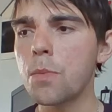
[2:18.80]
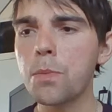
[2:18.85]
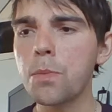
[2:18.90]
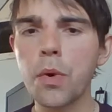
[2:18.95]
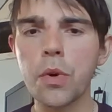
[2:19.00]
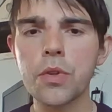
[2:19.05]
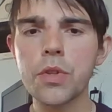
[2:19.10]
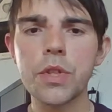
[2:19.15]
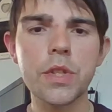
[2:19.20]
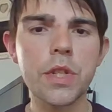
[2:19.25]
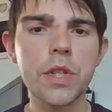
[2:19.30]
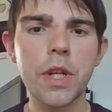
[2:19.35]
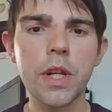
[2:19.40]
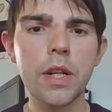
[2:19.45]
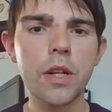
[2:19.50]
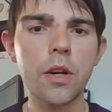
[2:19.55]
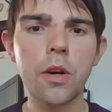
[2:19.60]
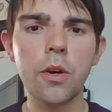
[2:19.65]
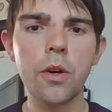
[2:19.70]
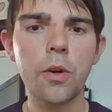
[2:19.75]

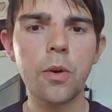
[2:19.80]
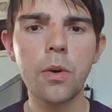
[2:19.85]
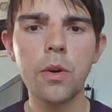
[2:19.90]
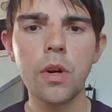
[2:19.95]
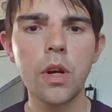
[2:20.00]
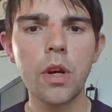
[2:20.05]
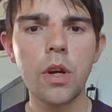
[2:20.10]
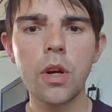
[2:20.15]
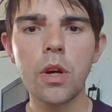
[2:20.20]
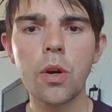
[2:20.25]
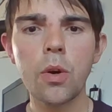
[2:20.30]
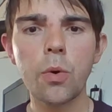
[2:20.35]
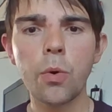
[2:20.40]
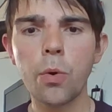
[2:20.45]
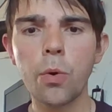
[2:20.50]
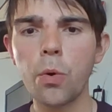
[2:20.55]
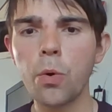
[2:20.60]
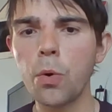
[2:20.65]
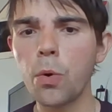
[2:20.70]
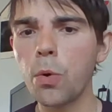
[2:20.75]
Pochettino
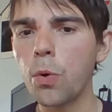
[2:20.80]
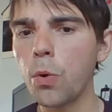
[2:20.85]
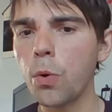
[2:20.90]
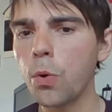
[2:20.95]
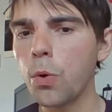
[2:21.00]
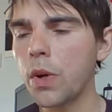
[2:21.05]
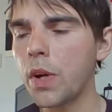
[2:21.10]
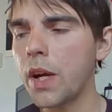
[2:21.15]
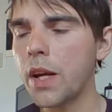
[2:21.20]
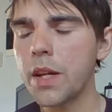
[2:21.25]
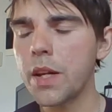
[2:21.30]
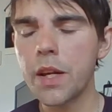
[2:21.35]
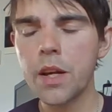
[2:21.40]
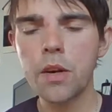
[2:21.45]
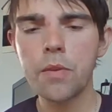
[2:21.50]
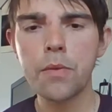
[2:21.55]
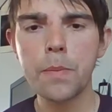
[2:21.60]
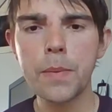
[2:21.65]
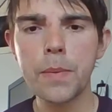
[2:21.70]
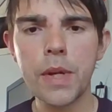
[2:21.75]
or any
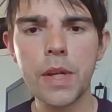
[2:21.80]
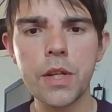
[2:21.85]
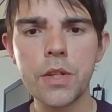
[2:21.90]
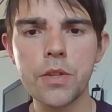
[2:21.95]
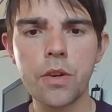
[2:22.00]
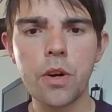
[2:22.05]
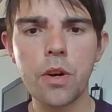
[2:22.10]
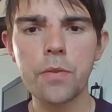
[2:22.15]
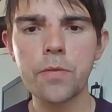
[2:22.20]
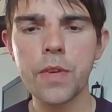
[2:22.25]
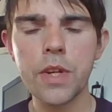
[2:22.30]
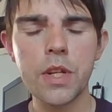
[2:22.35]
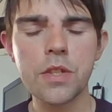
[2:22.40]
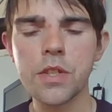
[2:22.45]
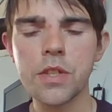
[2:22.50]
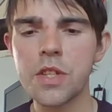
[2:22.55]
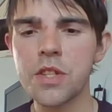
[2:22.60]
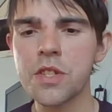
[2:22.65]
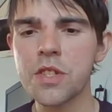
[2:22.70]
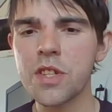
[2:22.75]
other manager, I think is
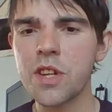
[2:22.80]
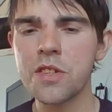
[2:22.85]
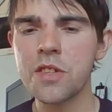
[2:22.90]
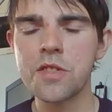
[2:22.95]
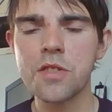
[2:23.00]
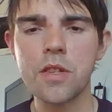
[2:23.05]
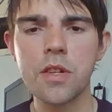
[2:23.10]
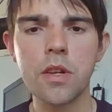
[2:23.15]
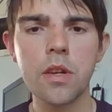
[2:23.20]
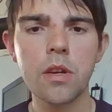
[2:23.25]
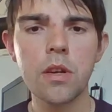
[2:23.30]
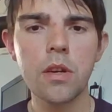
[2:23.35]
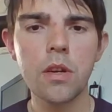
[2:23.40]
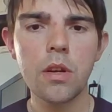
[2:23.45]
disgusting.